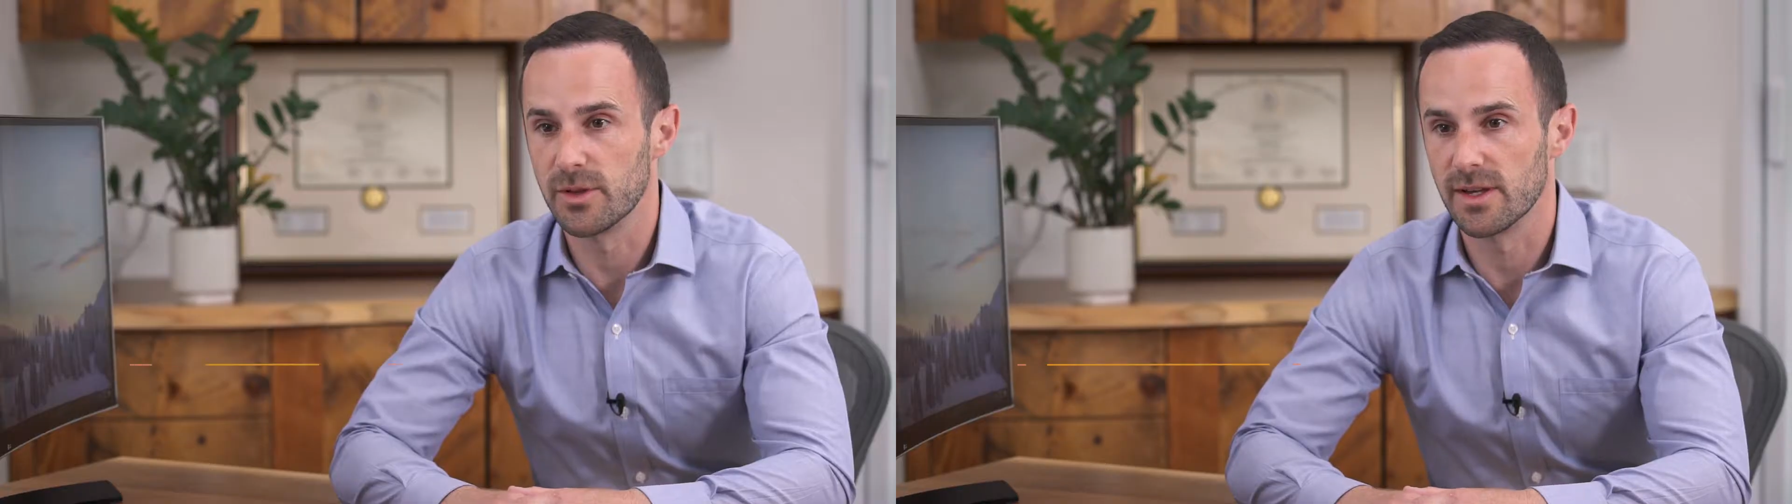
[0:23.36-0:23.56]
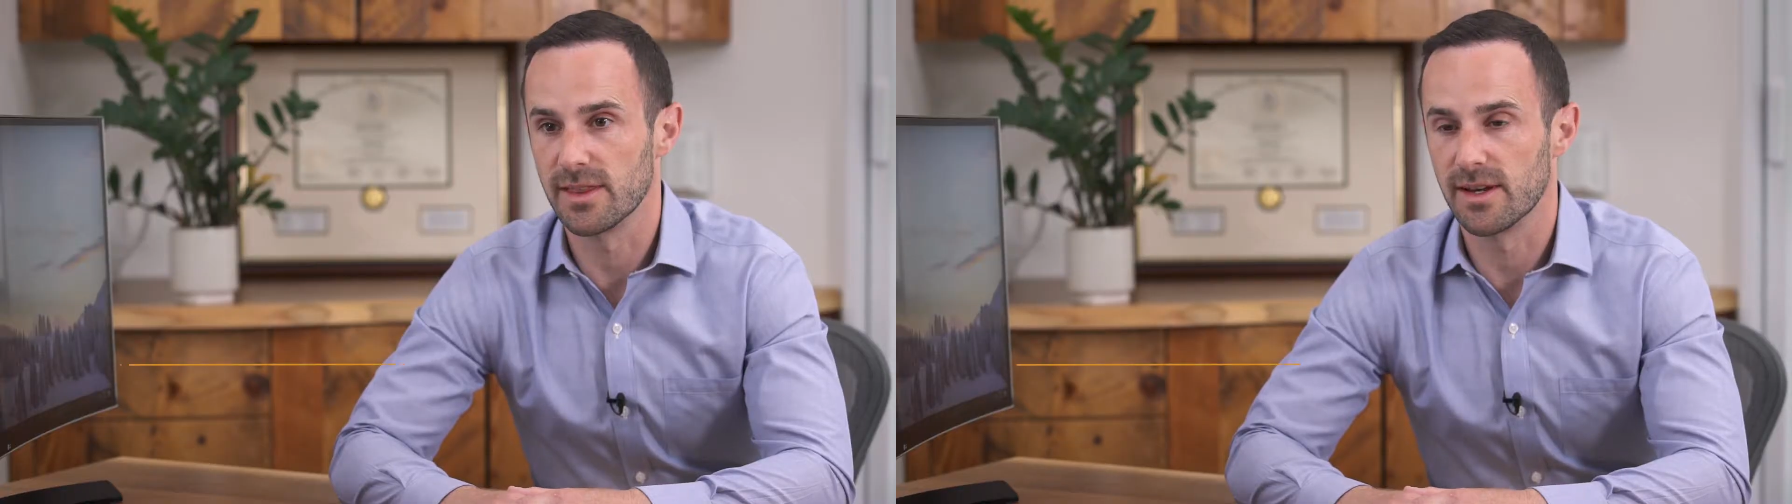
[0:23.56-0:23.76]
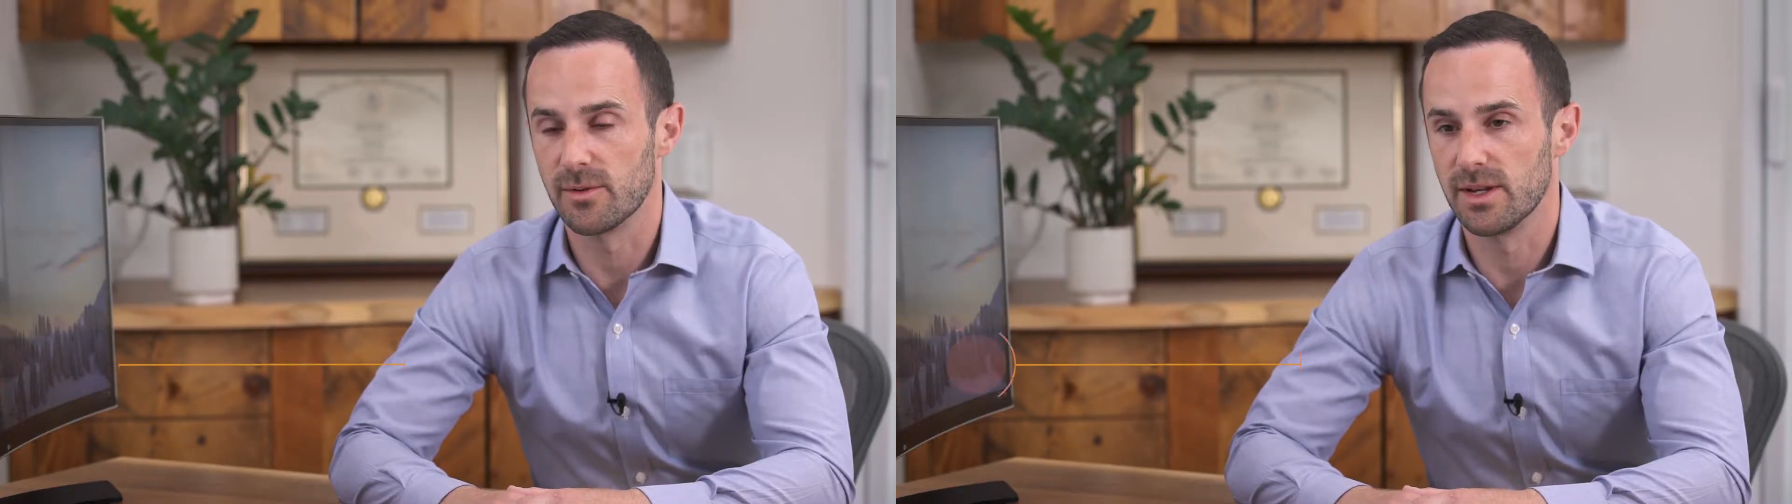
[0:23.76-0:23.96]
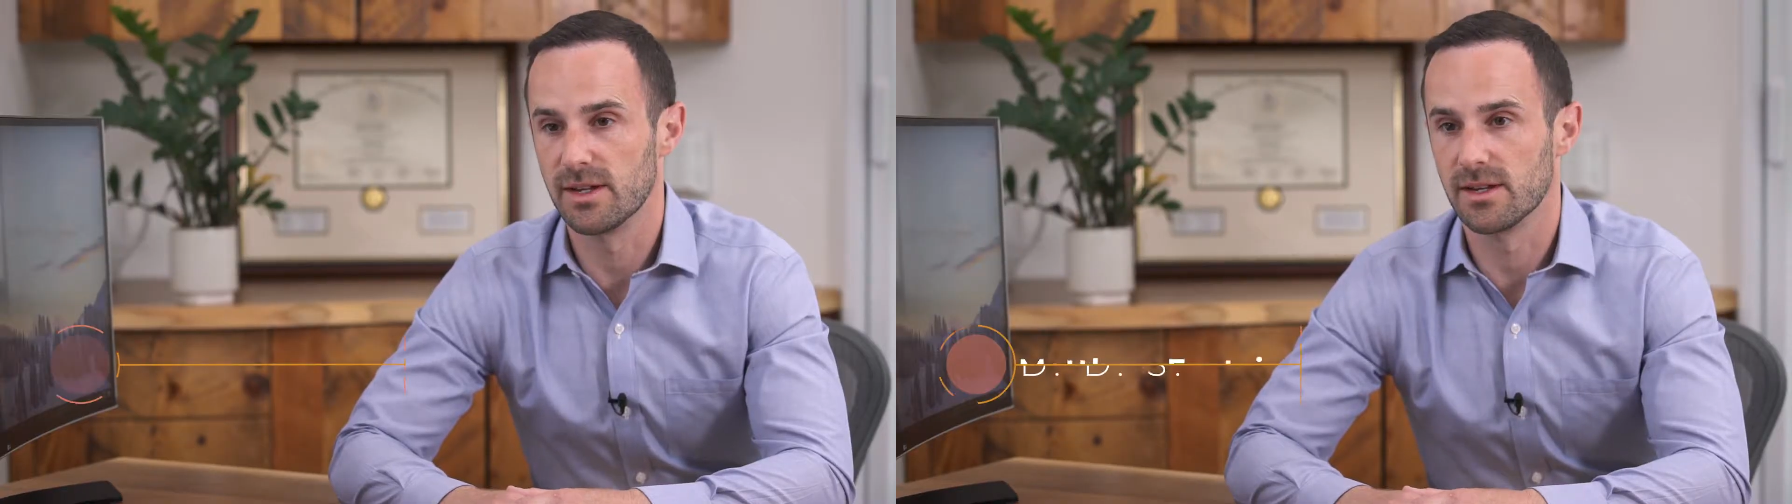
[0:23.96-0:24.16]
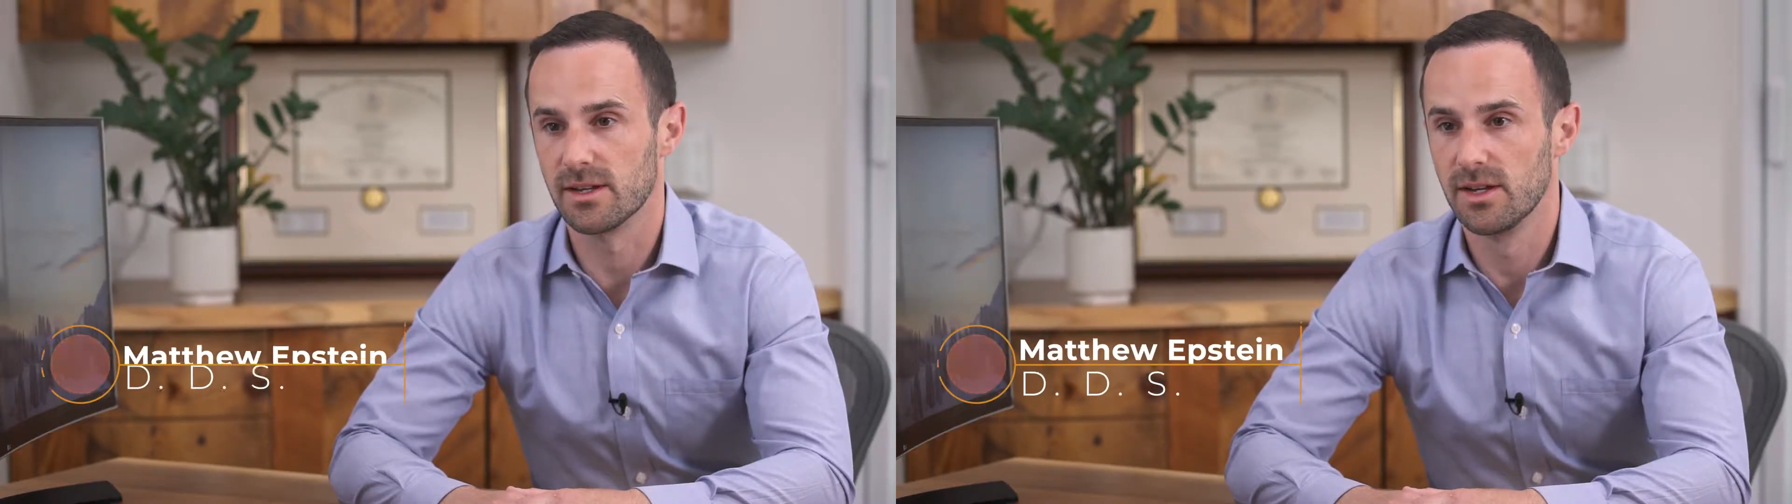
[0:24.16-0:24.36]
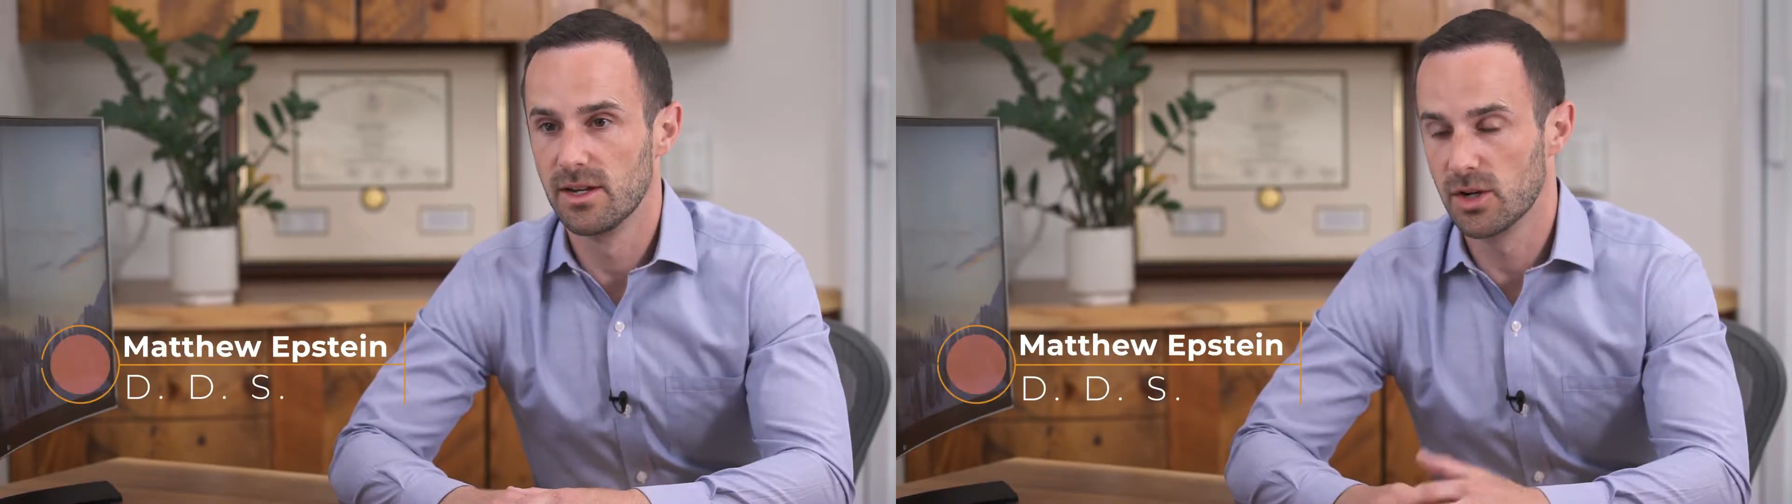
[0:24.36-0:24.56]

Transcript: thing that we can